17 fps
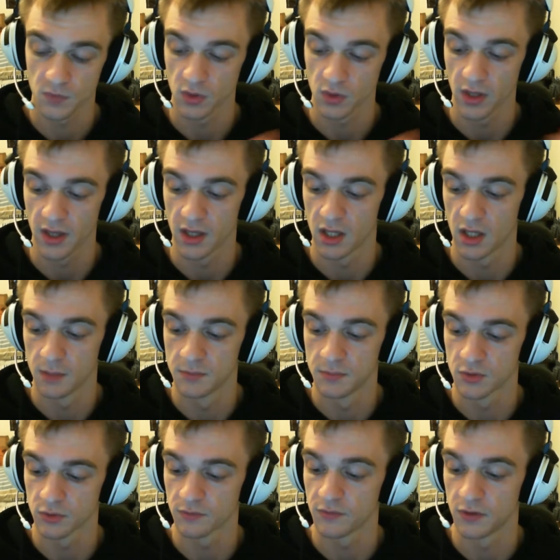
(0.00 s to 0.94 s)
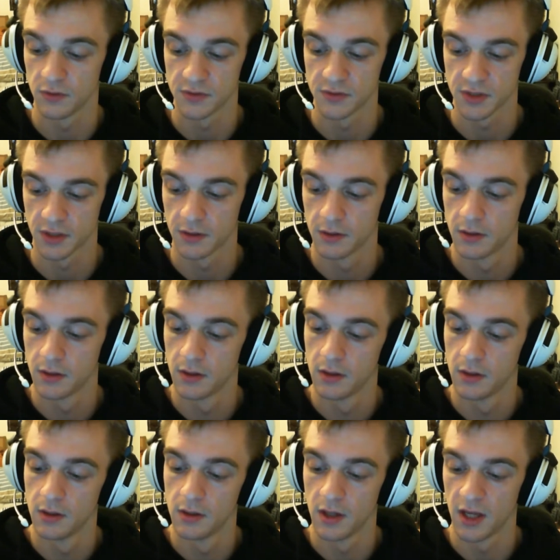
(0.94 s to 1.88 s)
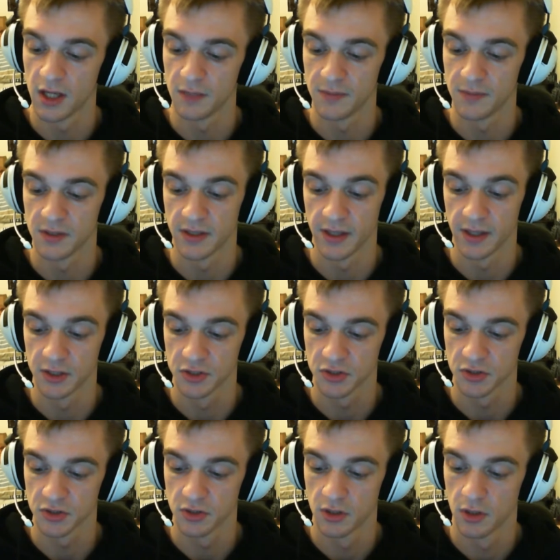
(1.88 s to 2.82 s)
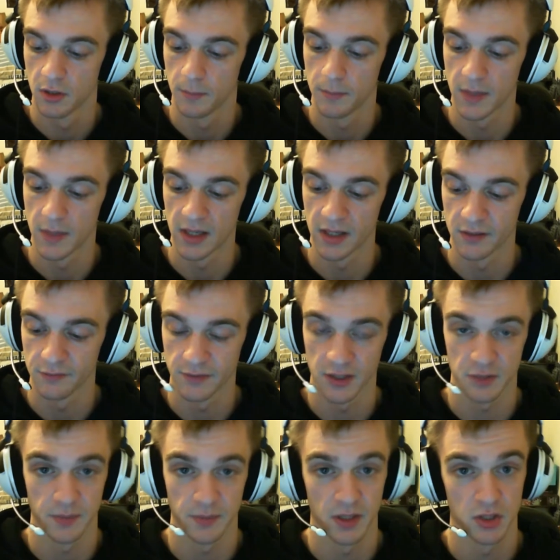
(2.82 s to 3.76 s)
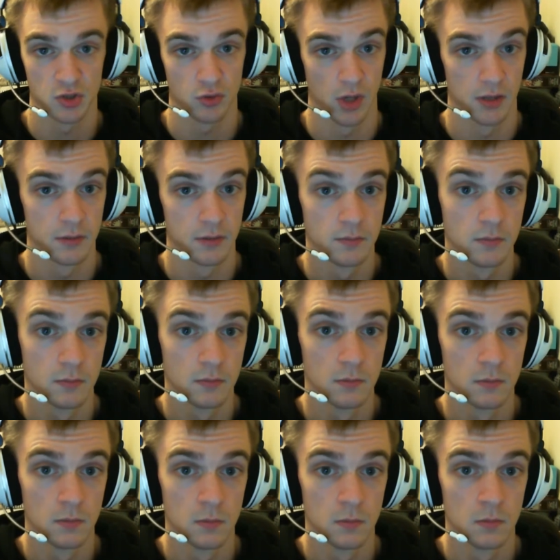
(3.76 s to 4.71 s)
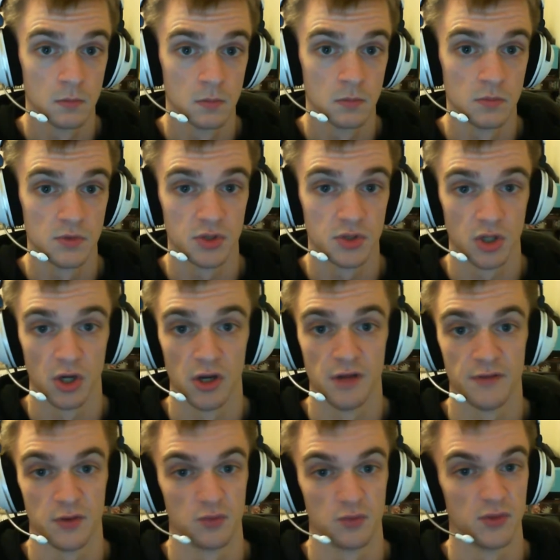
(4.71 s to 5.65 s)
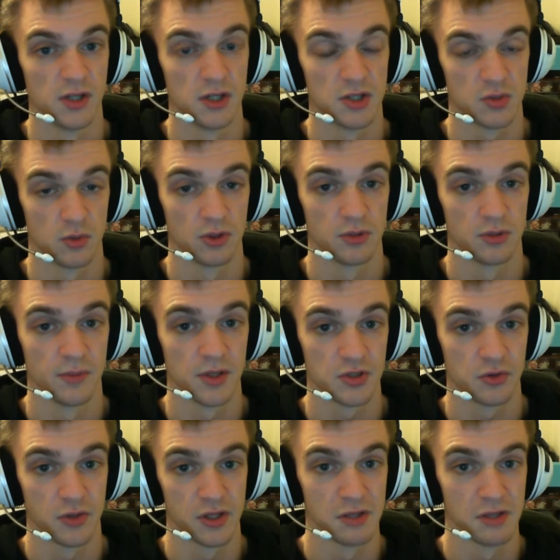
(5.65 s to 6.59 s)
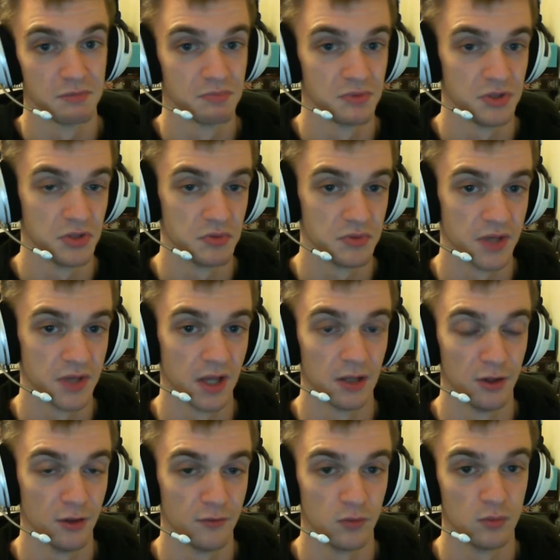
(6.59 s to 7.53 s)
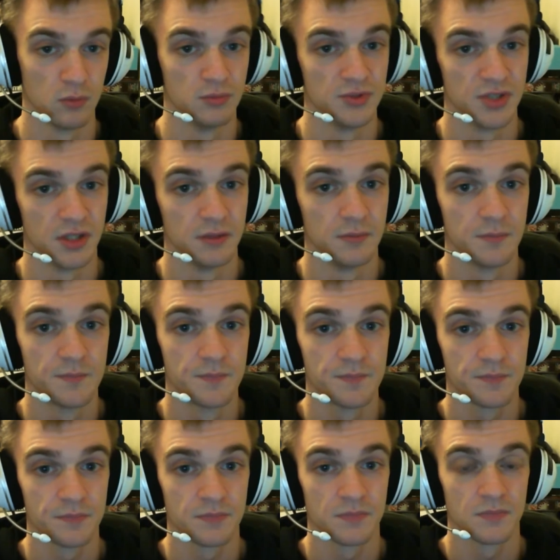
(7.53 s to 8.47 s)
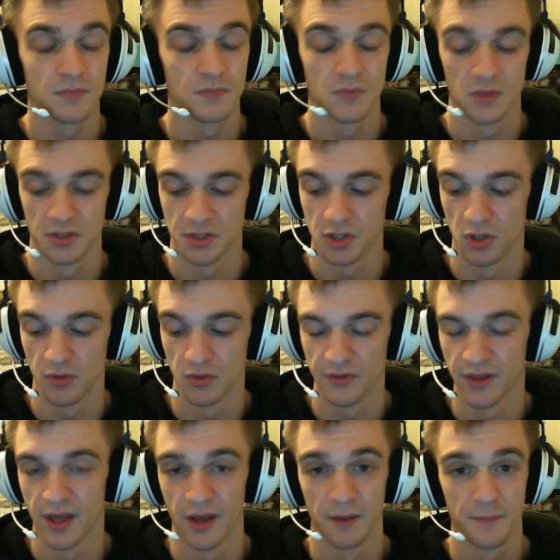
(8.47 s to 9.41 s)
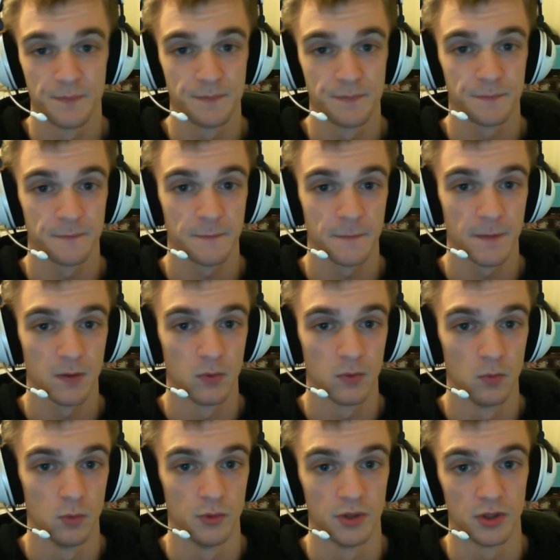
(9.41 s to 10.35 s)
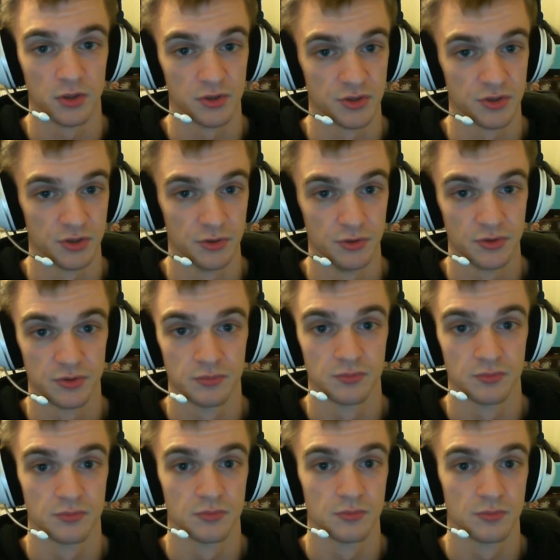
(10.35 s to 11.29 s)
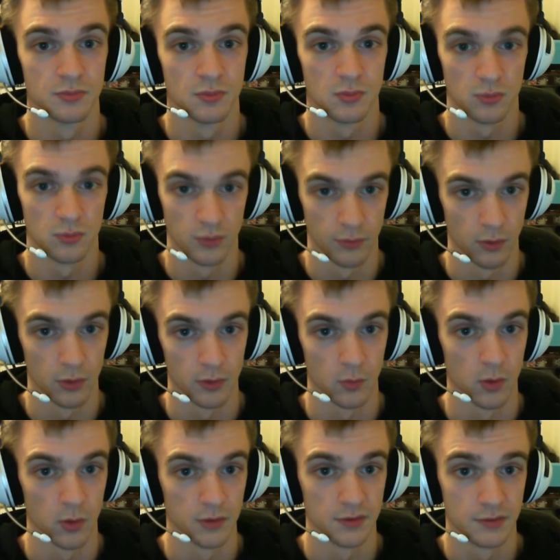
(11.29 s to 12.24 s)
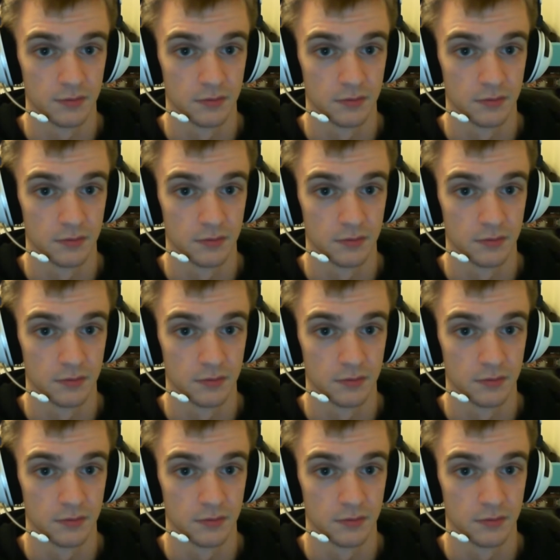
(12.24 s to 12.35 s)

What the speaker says: Strength User, AP Dash, Melee, Fleshbane, Shred. So if you really just want to make sure you get a lot of wounds in, you go in there, wounding on 2s, rerolling 1s.